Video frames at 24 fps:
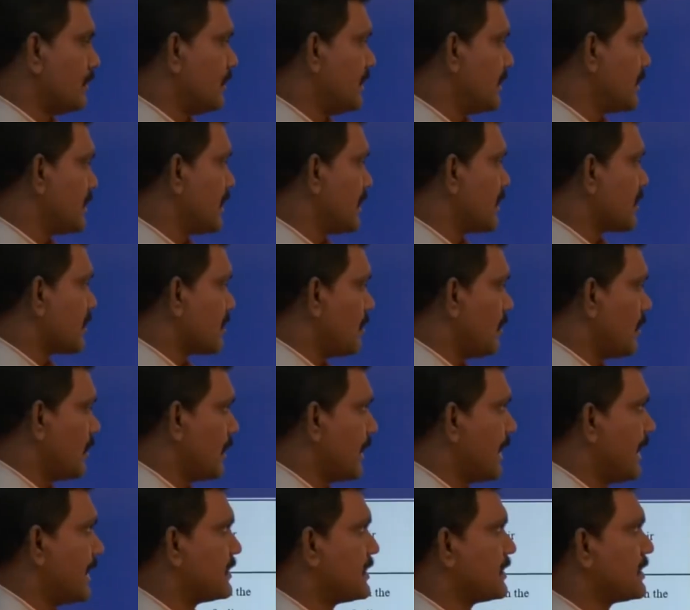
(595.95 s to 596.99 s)
These are
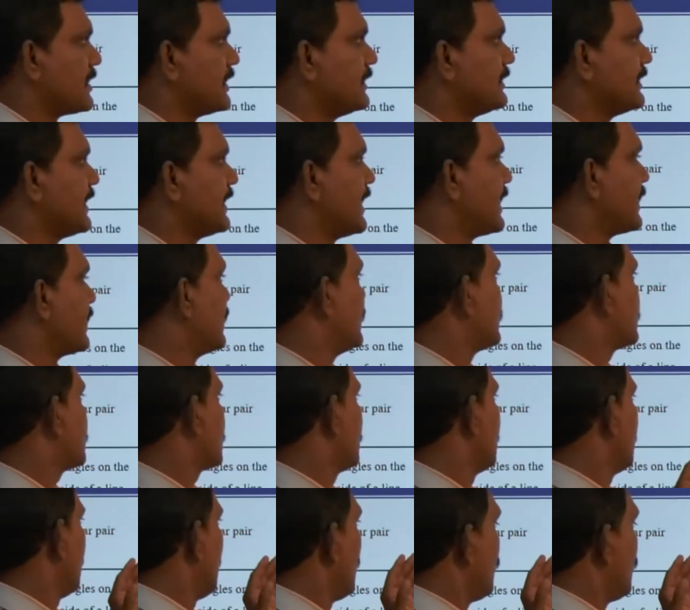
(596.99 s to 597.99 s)
called adjacent angles.